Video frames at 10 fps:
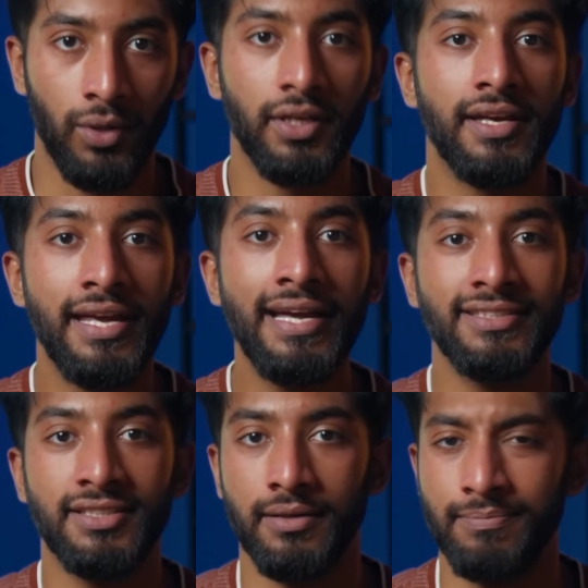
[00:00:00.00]
Well, the key
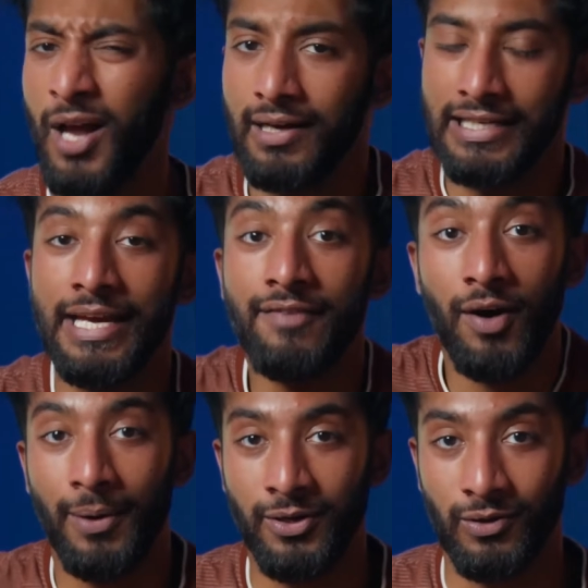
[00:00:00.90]
is to not give
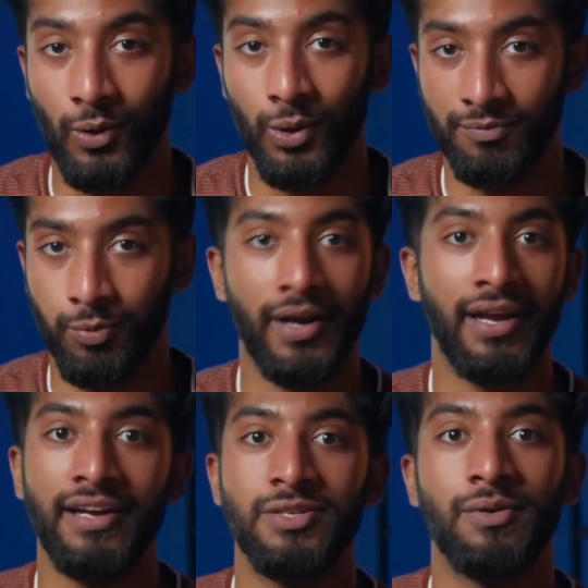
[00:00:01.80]
up on your goal of
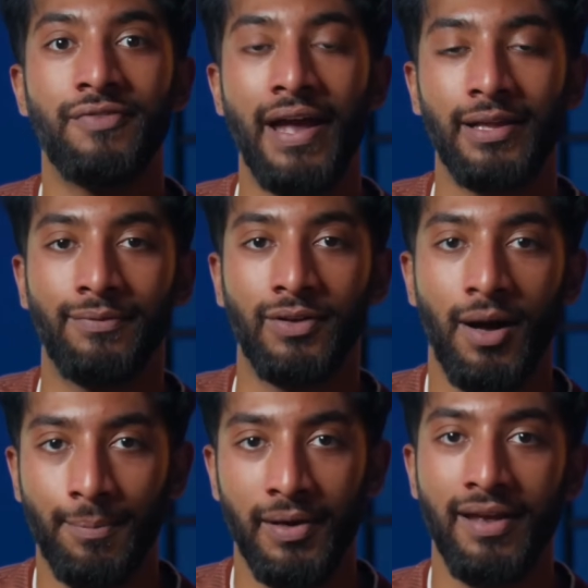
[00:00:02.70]
breaking into a FAANG level
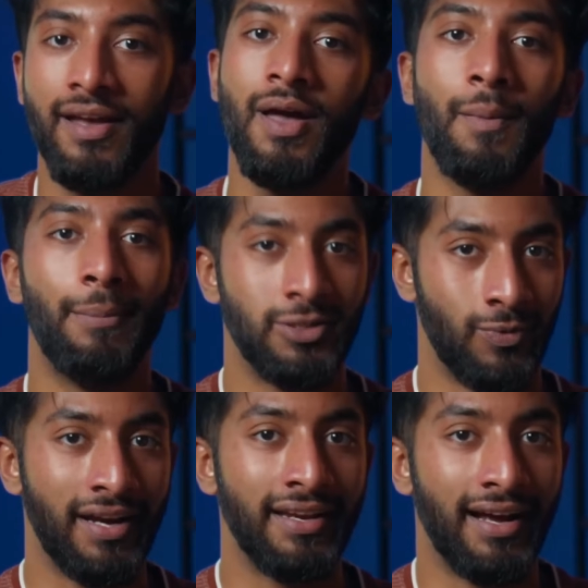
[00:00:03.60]
company, but to
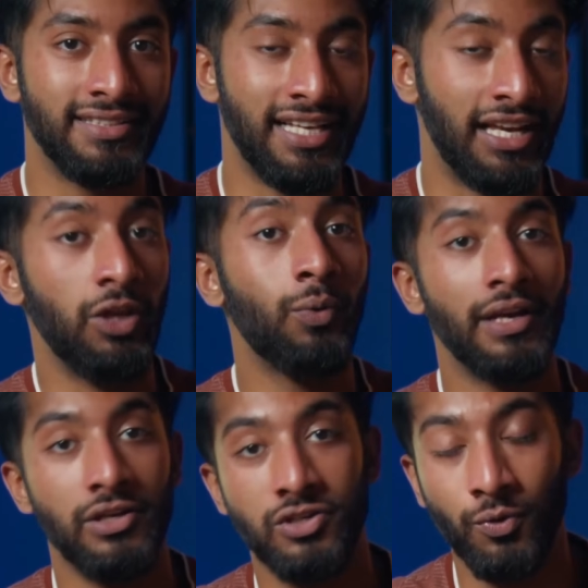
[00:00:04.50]
recognize that you
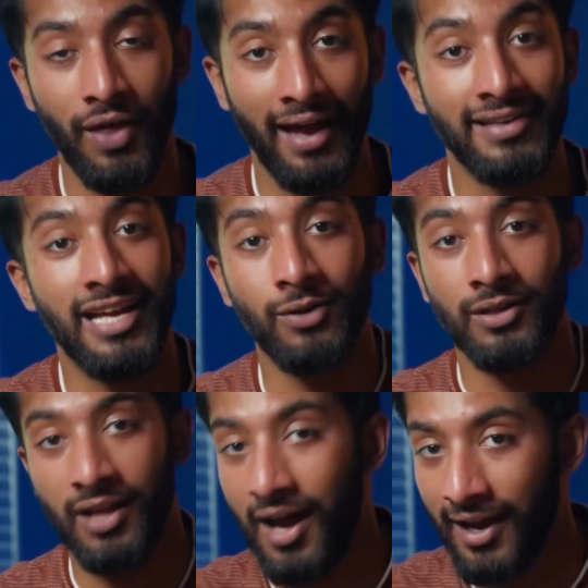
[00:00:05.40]
can do that down
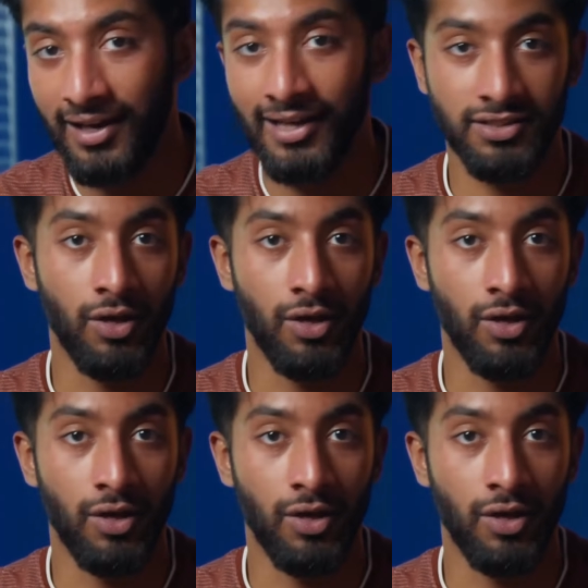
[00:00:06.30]
the line as